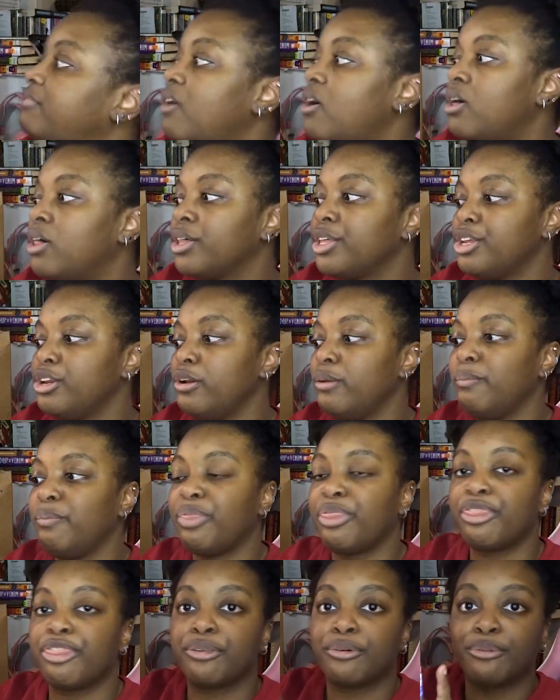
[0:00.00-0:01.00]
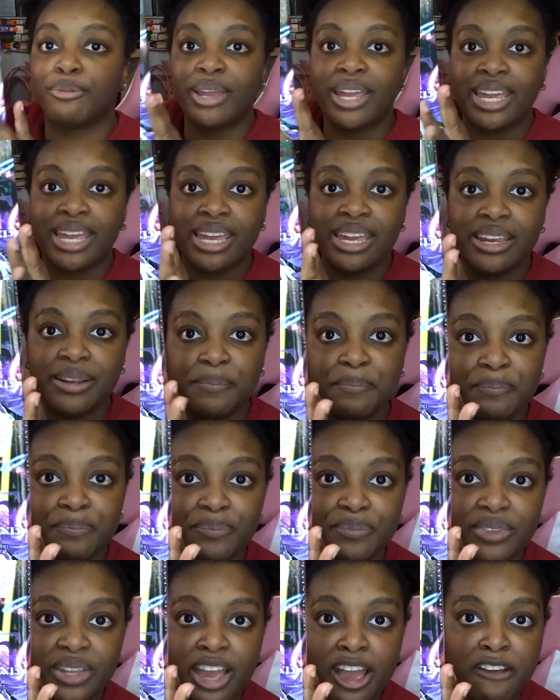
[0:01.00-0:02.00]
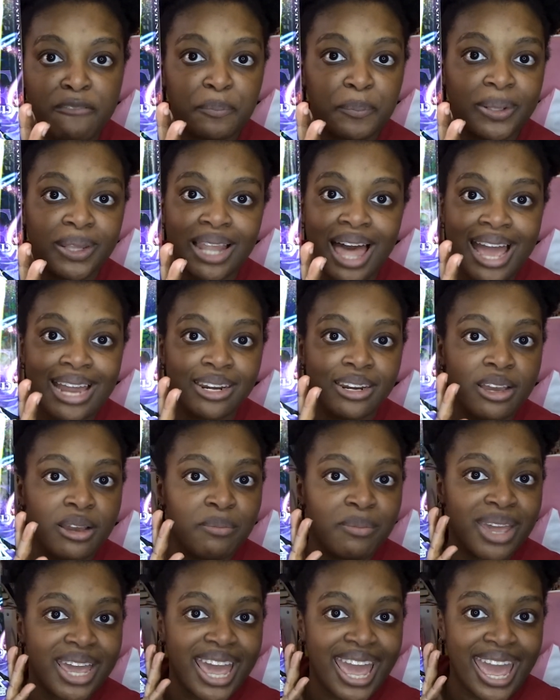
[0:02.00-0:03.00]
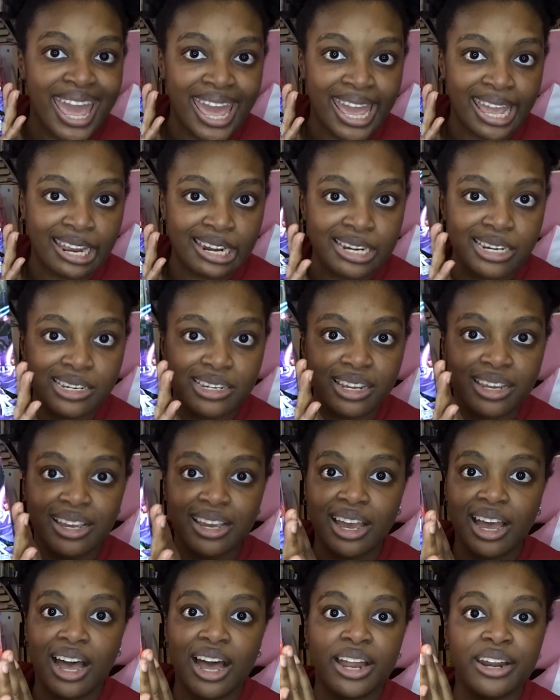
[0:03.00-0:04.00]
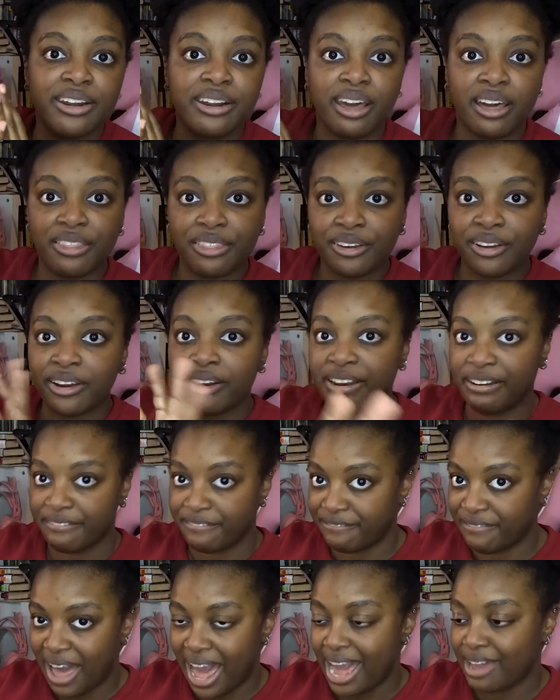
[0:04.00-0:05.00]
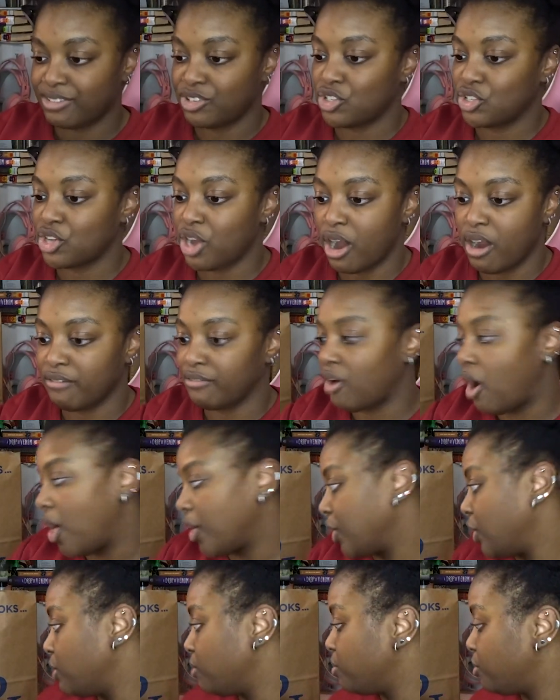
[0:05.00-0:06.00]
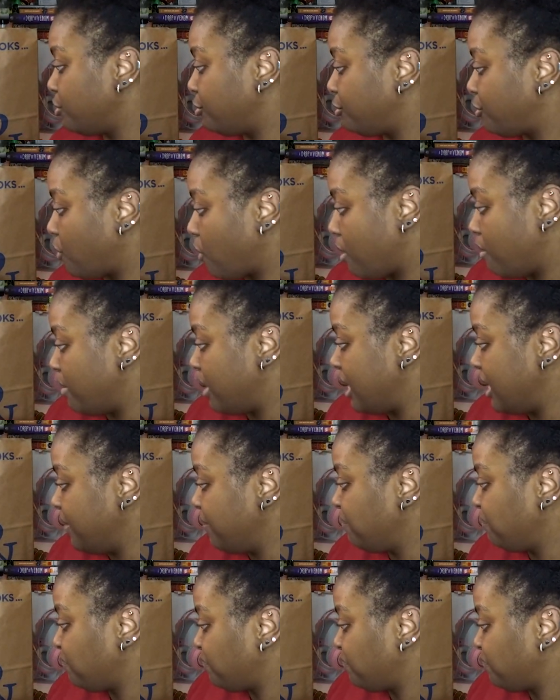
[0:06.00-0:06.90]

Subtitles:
volume 3 of Platinum End, another 5-star volume for me.